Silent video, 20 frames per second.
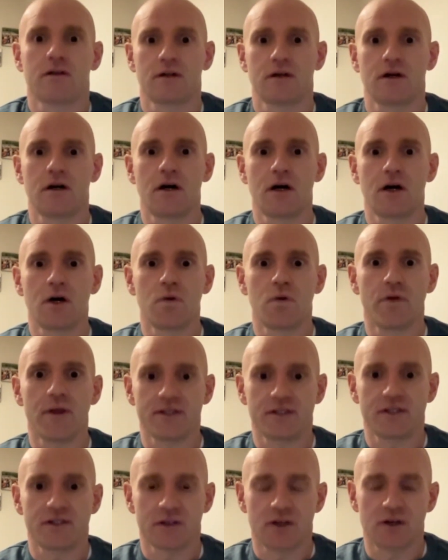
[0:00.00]
oh,
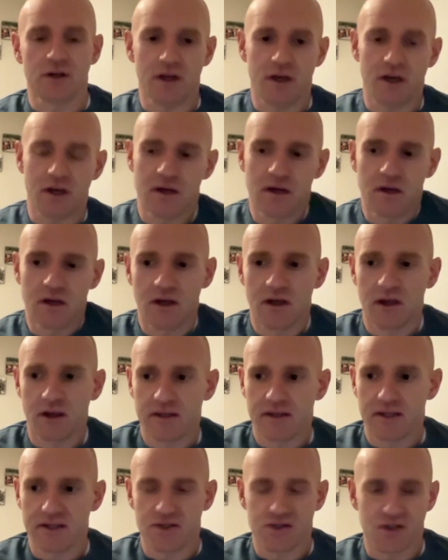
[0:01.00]
this is gonna
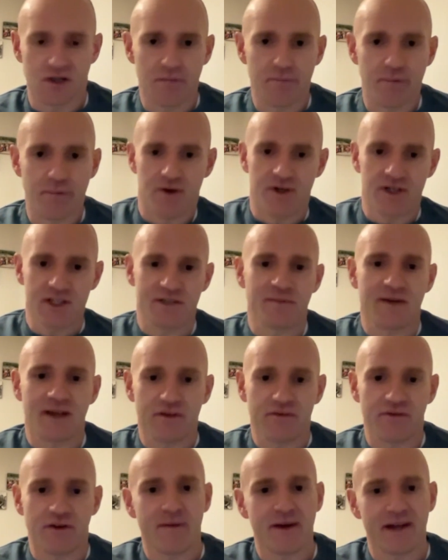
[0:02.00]
punish me
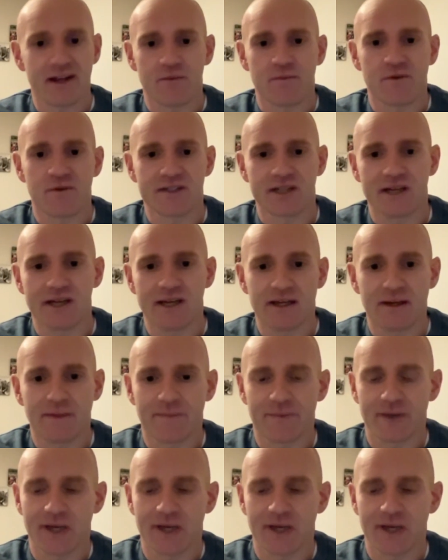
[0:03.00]
if I make a mistake.